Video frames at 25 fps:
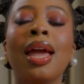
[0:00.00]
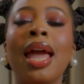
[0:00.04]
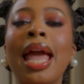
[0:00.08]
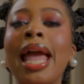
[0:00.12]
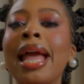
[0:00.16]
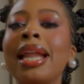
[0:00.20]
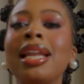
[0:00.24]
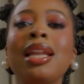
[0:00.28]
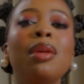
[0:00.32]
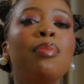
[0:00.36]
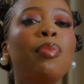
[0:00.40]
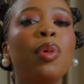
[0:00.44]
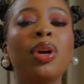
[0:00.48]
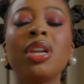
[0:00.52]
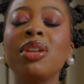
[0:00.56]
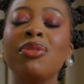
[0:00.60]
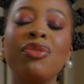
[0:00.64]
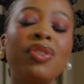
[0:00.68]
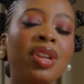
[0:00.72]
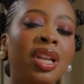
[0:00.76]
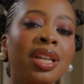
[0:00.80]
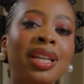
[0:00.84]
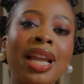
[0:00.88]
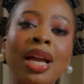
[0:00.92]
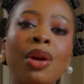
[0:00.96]
anybody
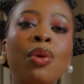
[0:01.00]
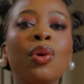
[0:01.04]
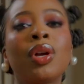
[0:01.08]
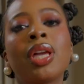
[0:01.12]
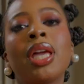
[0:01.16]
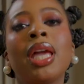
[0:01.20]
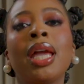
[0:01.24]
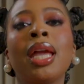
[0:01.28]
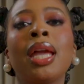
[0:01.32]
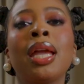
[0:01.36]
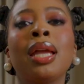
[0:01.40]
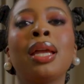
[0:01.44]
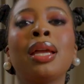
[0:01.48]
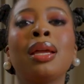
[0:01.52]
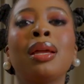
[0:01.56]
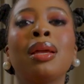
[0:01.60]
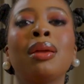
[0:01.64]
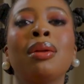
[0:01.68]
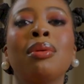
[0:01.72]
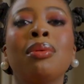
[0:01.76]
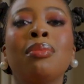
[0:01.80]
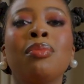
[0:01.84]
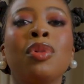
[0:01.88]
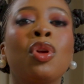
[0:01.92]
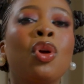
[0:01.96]
feeling like, okay,
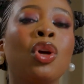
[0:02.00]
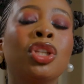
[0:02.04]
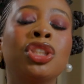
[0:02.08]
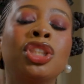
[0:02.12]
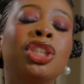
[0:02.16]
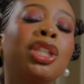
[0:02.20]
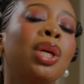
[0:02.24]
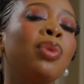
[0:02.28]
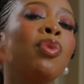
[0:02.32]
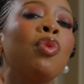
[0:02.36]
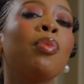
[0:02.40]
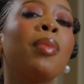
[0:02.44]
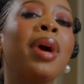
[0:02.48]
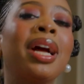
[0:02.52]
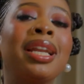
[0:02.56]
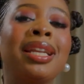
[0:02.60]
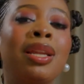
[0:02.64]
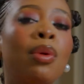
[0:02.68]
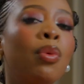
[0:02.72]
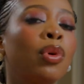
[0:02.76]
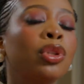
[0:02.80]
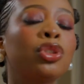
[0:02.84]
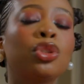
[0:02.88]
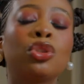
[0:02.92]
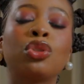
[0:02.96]
because he's a woman, they
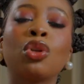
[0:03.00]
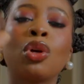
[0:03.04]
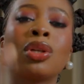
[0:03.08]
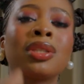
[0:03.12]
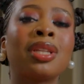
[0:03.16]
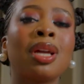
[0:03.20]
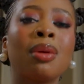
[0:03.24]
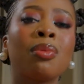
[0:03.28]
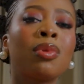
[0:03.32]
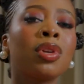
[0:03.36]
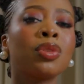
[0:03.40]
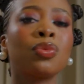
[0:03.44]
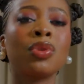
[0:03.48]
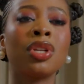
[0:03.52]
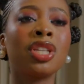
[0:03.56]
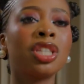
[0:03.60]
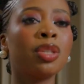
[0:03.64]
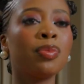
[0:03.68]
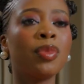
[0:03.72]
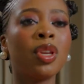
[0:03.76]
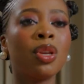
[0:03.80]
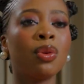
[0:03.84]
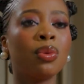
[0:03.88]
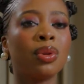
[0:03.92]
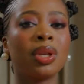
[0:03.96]
want to talk down, because what does it
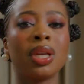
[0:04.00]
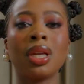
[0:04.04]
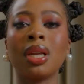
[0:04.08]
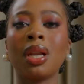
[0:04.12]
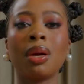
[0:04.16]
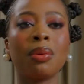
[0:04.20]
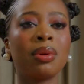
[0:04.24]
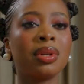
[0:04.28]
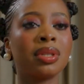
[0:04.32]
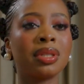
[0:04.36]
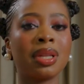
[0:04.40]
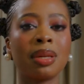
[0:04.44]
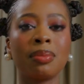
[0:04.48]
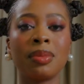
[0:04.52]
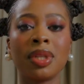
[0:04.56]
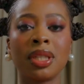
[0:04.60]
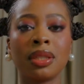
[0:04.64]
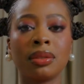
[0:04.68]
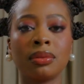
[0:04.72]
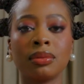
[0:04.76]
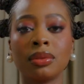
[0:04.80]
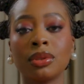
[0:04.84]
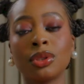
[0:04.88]
mean you will kill her? What does that mean?